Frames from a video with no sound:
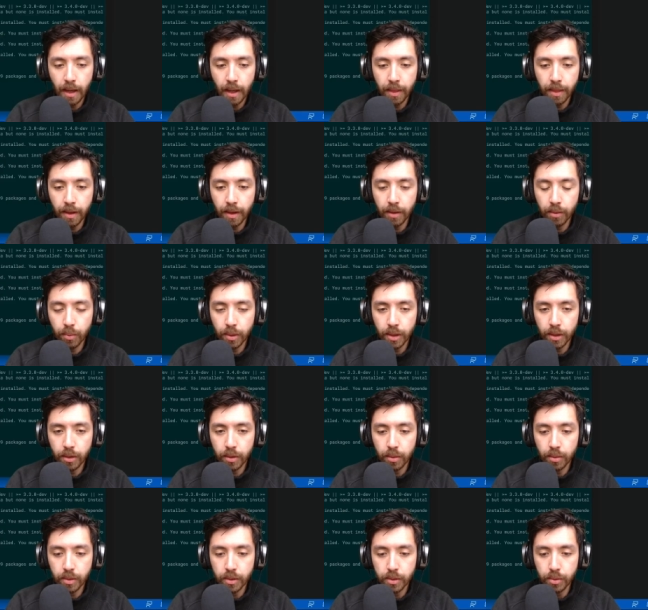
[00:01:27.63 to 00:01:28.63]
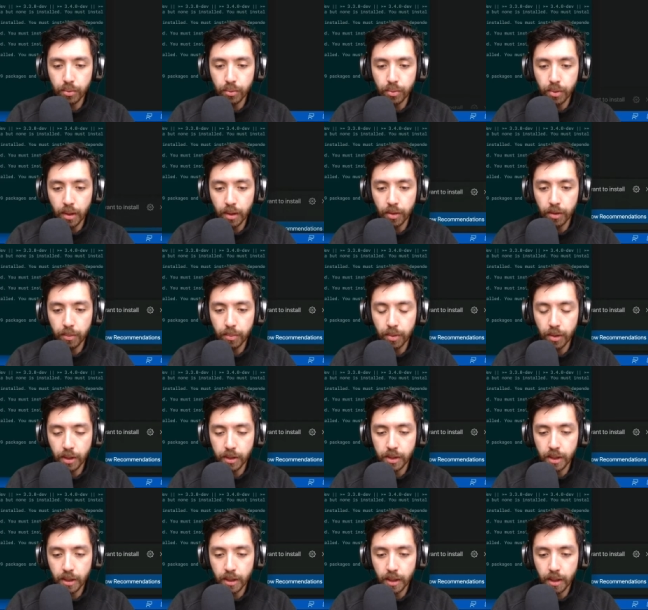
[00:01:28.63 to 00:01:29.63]
And then we are going to run the
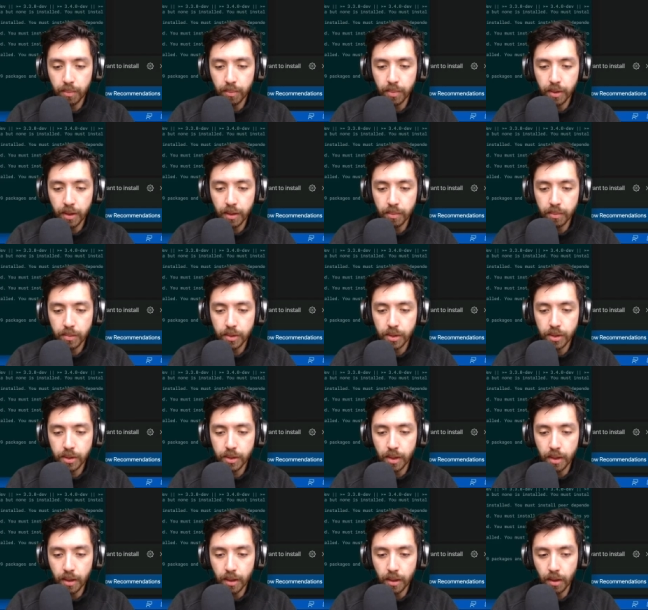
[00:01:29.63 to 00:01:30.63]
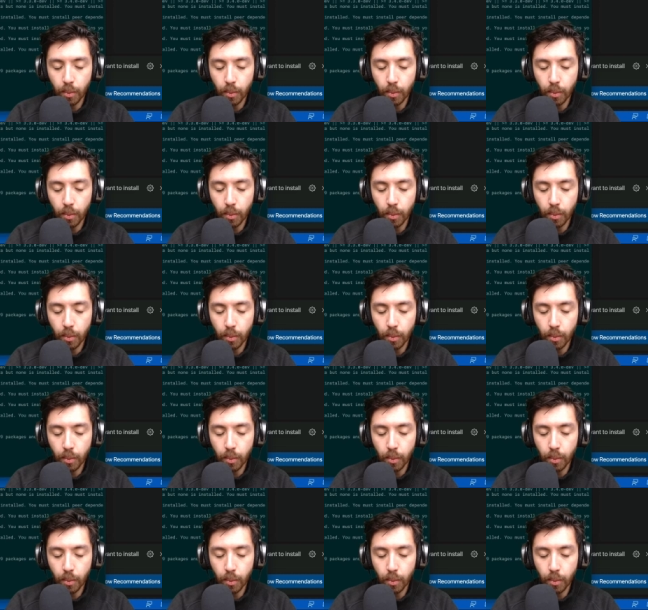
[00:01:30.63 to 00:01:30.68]
project npm start.